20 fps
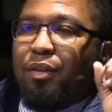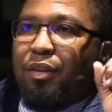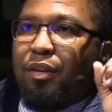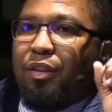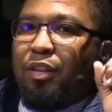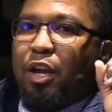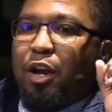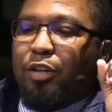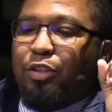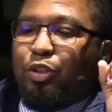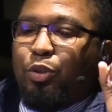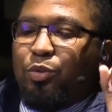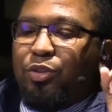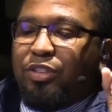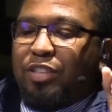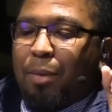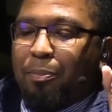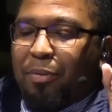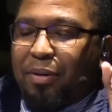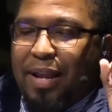there are two
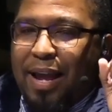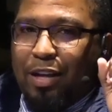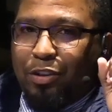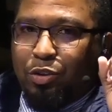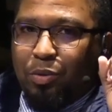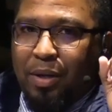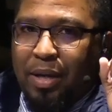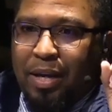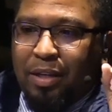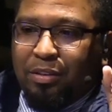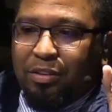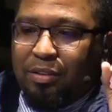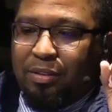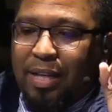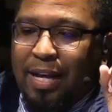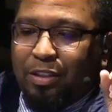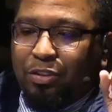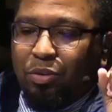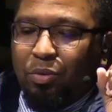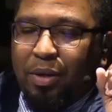separate national anth-
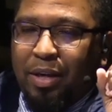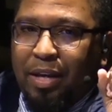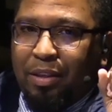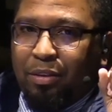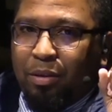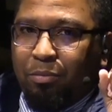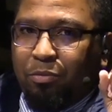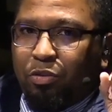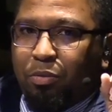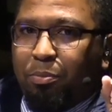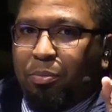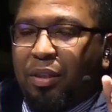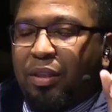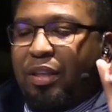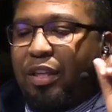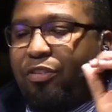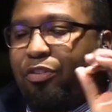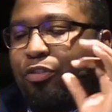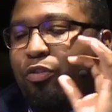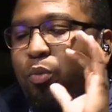national anthems, but
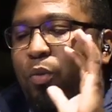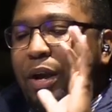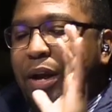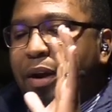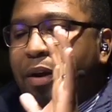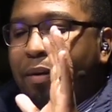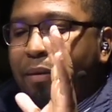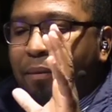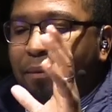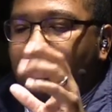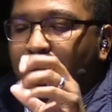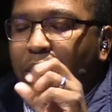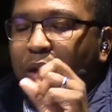this is where